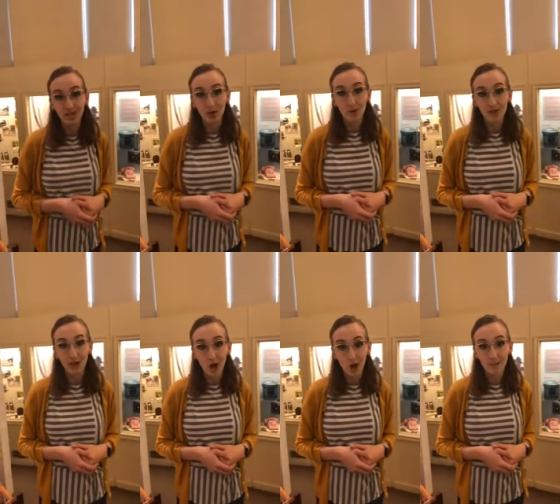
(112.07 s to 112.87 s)
video in
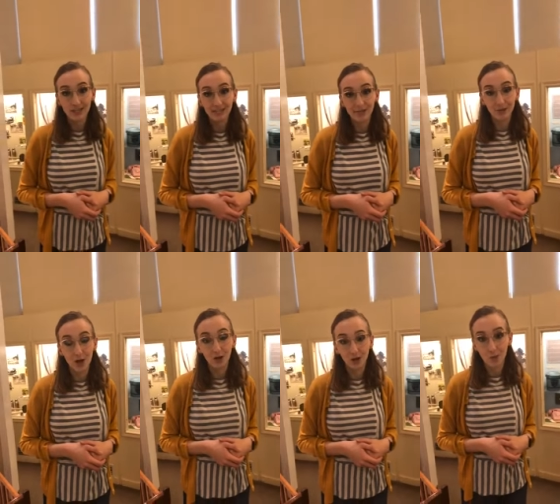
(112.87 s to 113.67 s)
the comments so
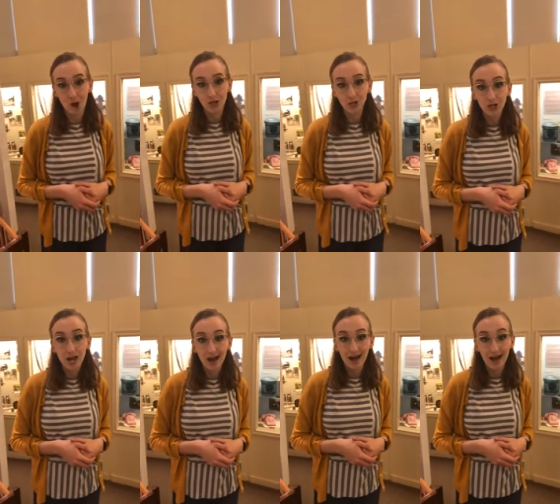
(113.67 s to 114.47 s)
y'all can watch
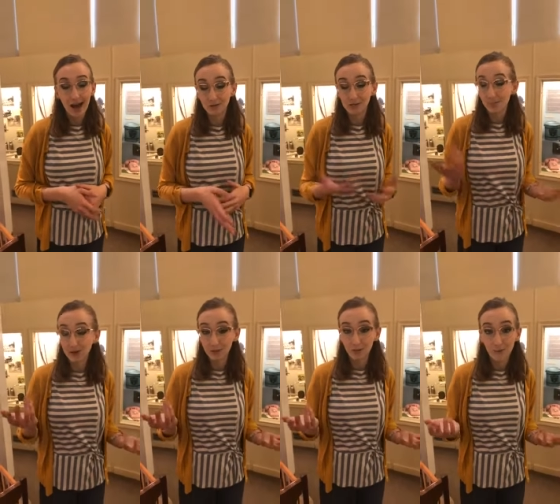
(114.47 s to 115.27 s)
uh, how
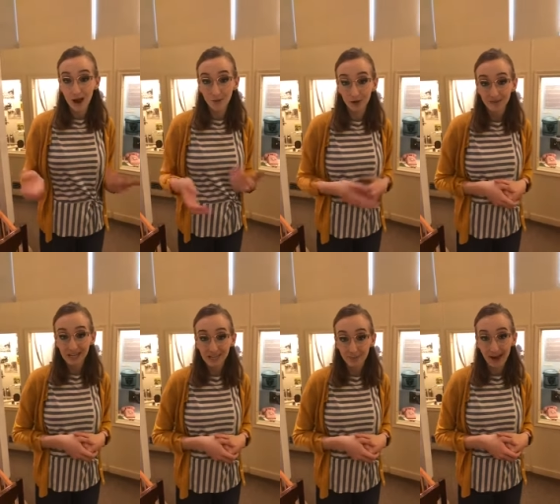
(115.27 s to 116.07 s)
somebody would ride one of
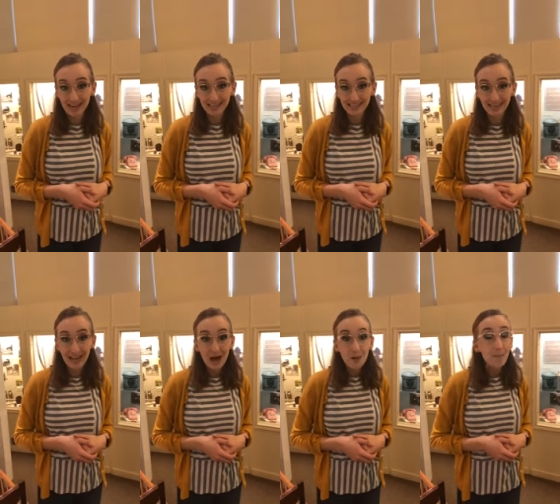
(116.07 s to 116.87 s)
these bikes.
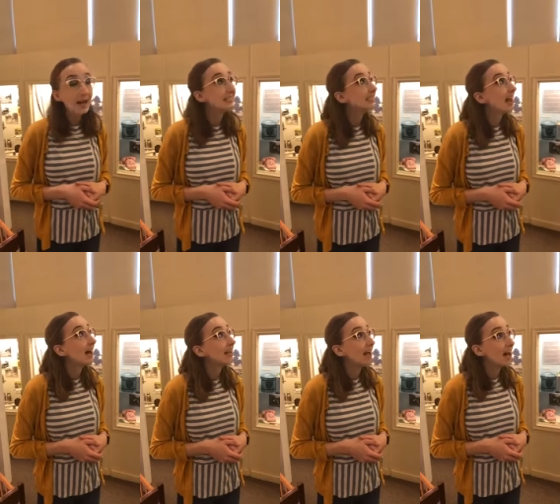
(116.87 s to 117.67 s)
But
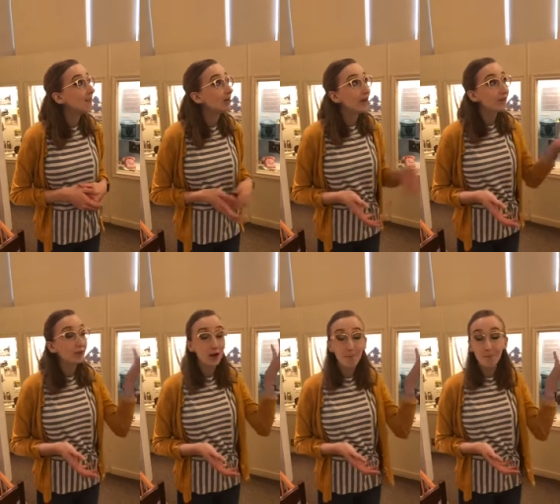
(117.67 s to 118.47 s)
uh, yeah, if y'all
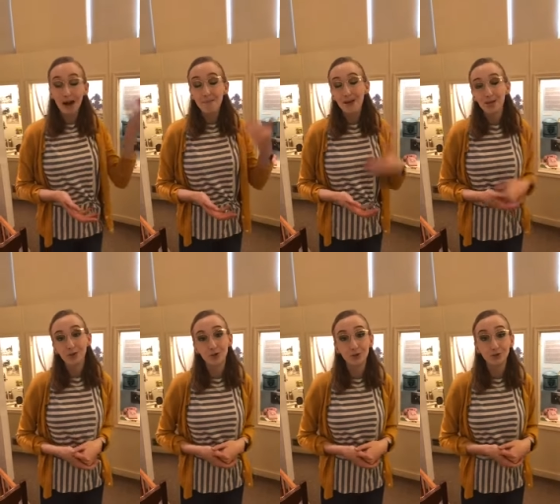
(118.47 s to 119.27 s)
ever come by, make
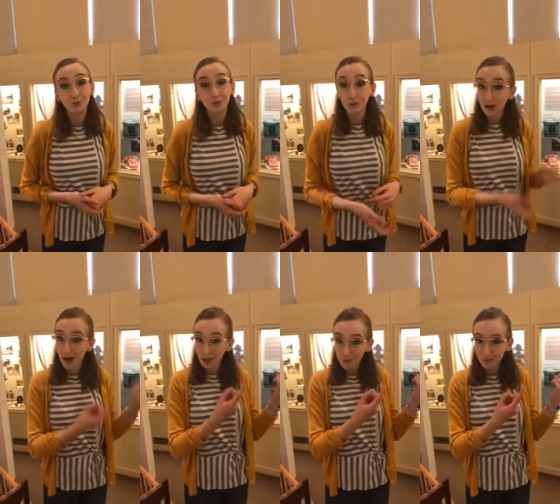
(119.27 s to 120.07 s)
sure you do look
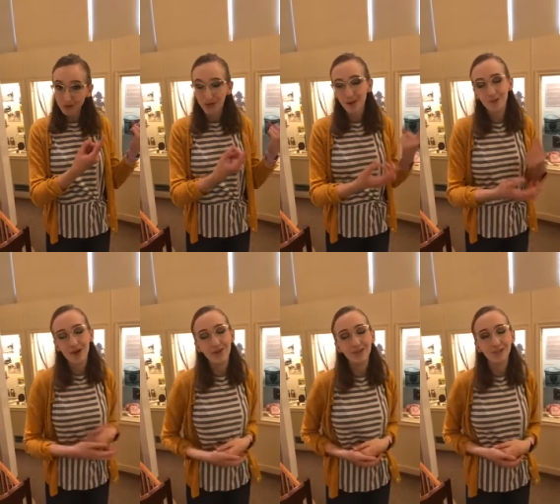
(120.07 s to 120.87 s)
up when you come
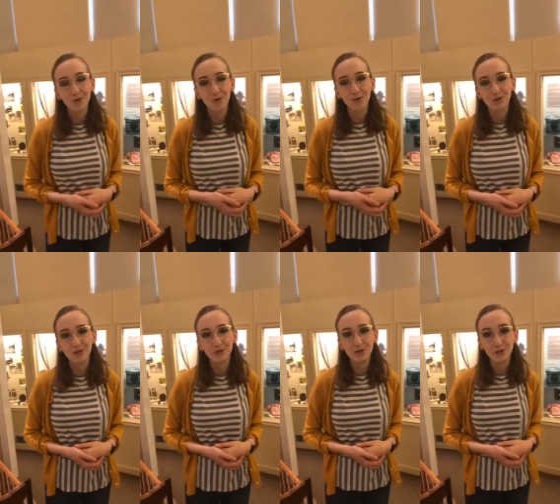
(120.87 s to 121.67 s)
around this corner
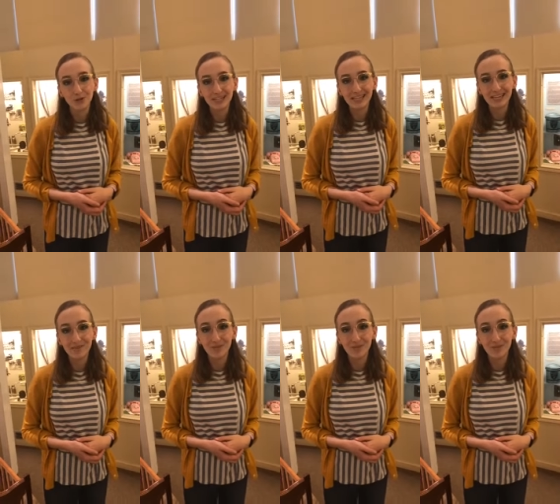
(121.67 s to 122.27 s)
so that you can see